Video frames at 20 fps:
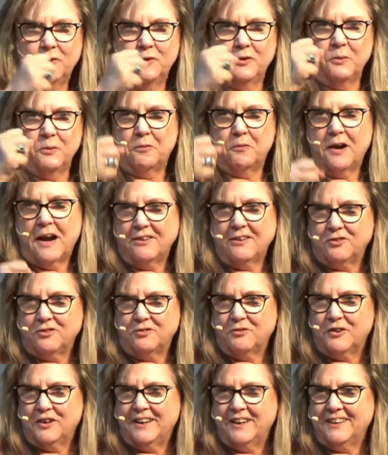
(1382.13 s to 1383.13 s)
or the
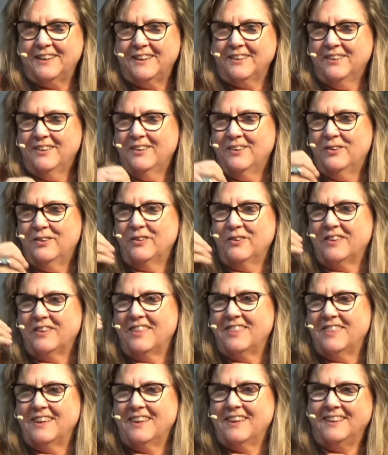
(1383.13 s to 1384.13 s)
brass ring or
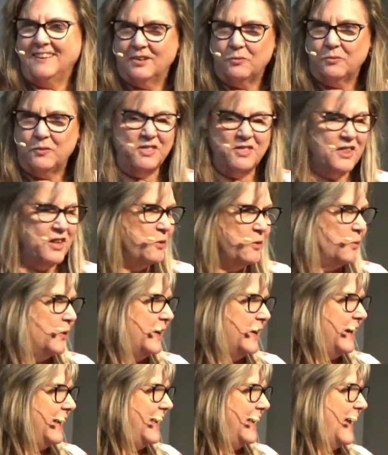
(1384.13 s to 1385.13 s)
the thing that we think
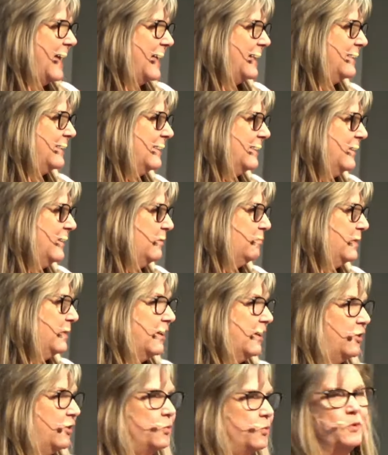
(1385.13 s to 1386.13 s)
we're going to get
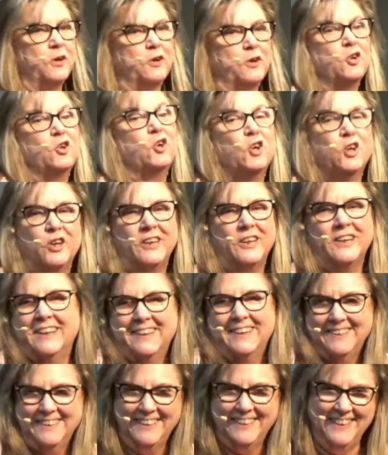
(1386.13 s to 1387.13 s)
because we're good,
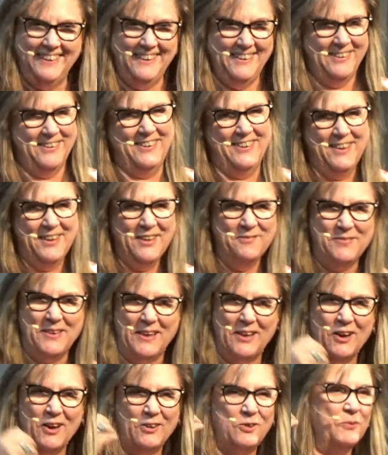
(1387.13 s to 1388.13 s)

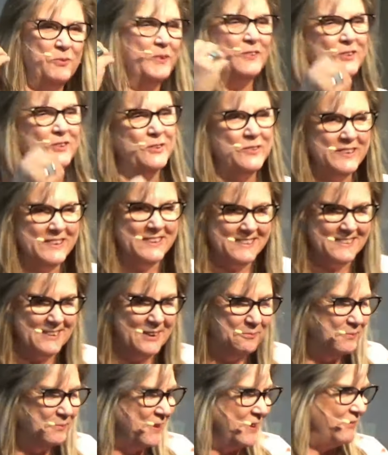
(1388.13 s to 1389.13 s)
because we're doing
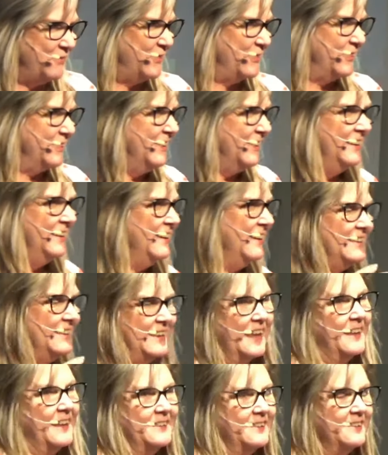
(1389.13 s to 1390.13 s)
something
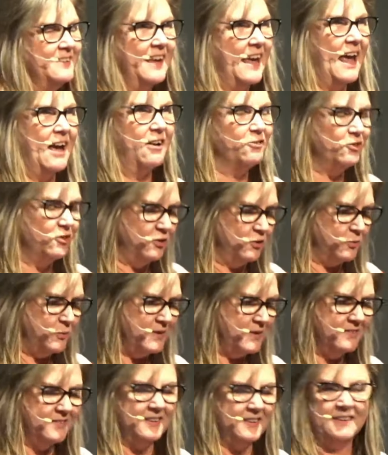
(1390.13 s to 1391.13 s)
that's
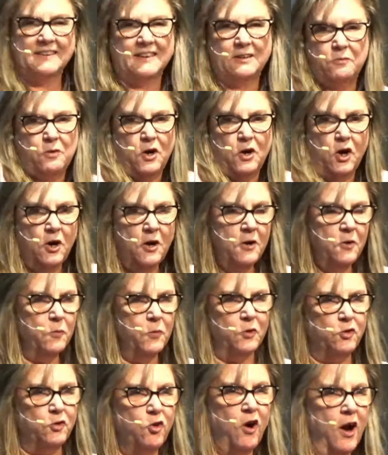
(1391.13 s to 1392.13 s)
altruistic,
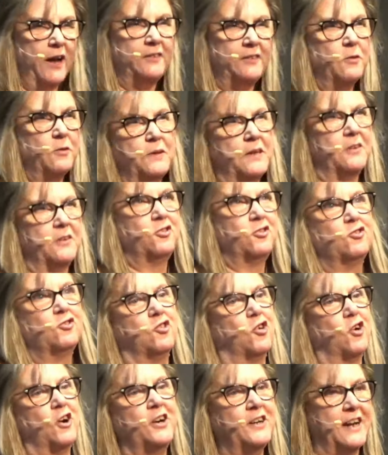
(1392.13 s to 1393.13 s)
we're trying to be
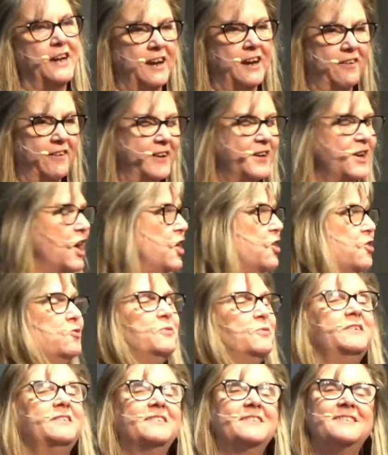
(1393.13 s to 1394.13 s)
extraordinary. No,
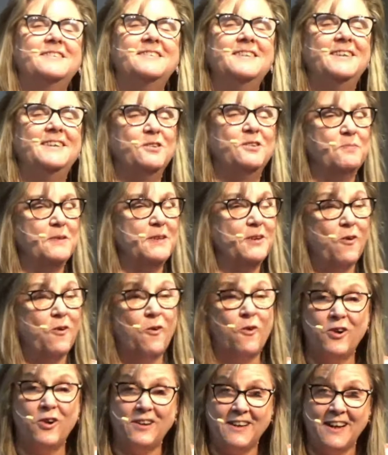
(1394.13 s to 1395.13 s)
we just need to be
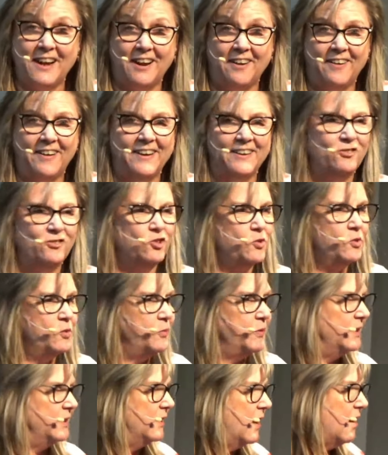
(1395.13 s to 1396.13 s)
ordinary and do
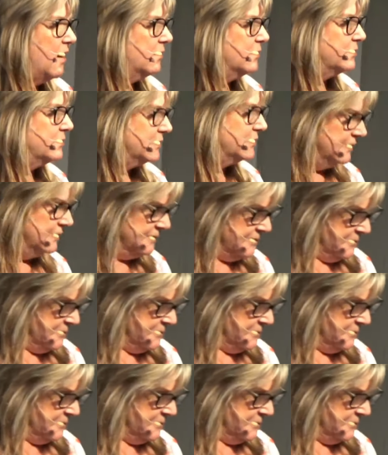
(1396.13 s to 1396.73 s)
what we love.